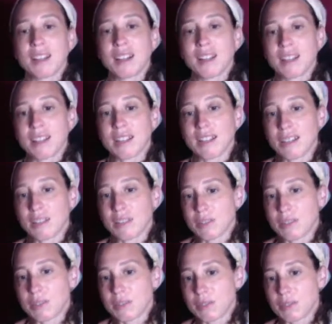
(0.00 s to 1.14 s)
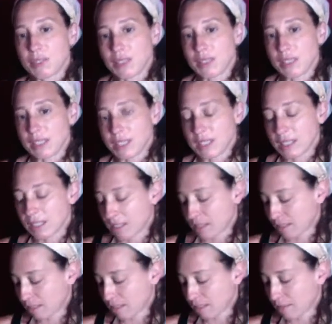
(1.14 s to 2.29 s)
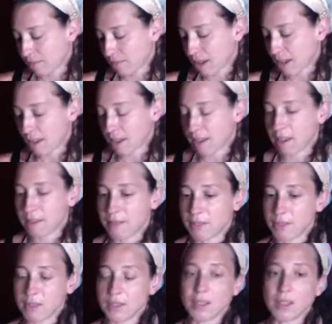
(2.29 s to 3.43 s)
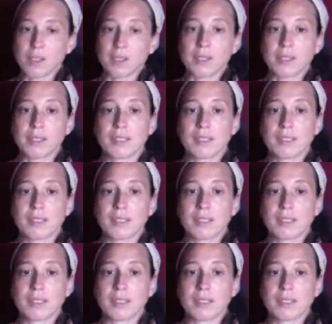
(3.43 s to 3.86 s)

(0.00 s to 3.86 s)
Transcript: All right, and over the knee, like 5 or so.